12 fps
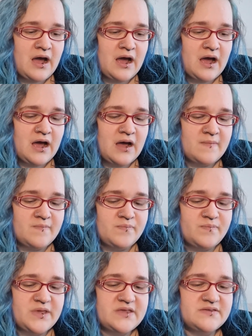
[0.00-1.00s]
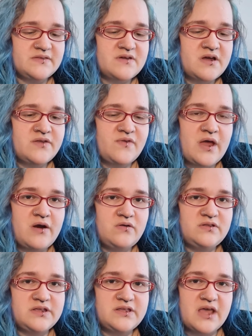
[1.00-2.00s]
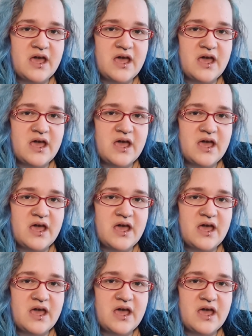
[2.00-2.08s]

Because it's kind of heralded